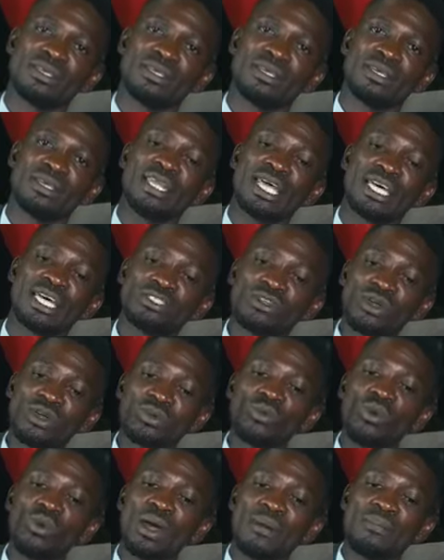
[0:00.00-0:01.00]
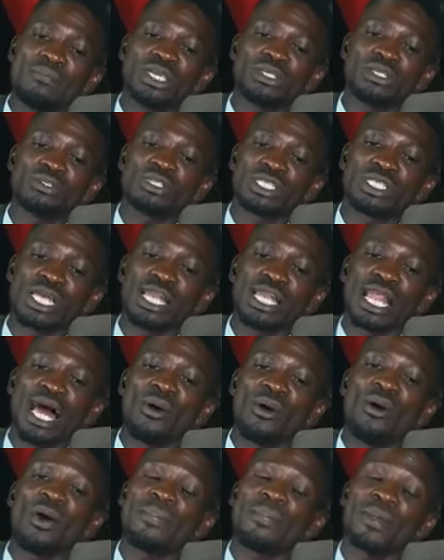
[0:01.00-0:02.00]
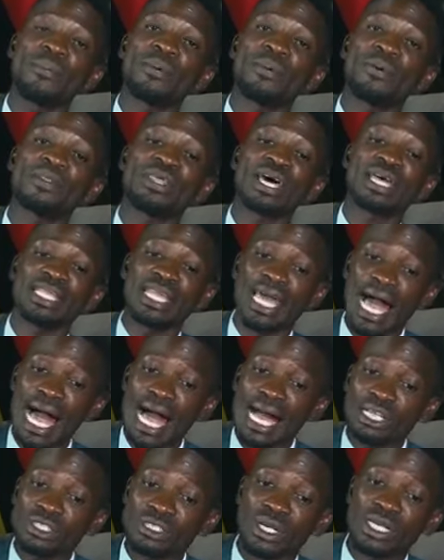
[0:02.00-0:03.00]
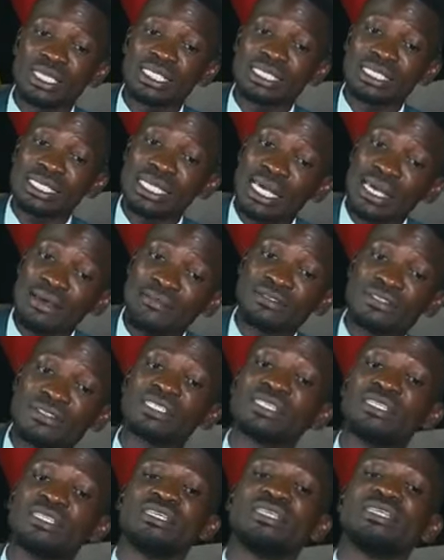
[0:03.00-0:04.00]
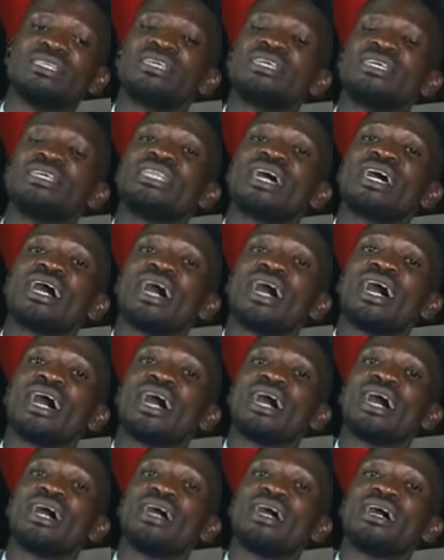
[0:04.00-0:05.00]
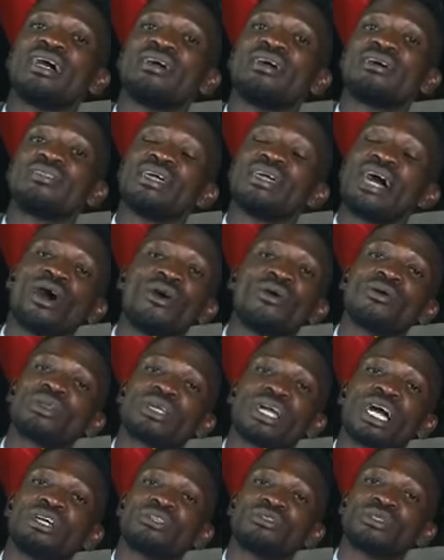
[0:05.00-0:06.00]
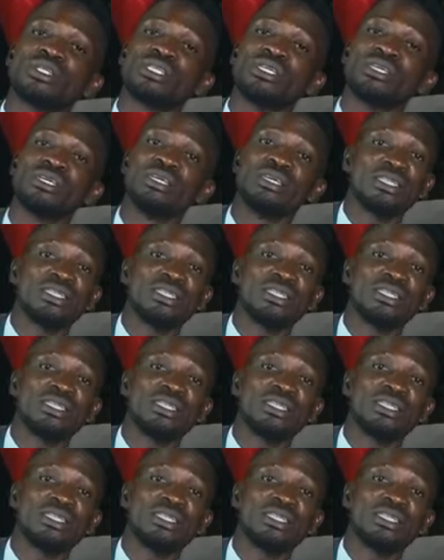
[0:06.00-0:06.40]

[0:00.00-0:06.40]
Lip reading: He does not want me to tell our people that they are actually slaves in their own country.